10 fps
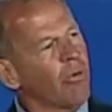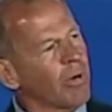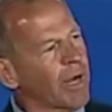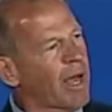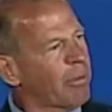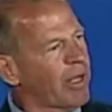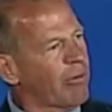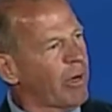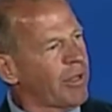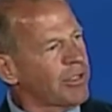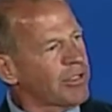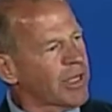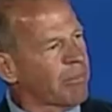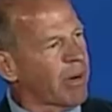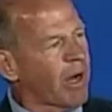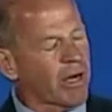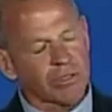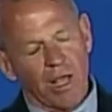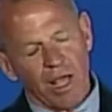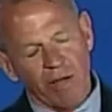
will not play well in the sandbox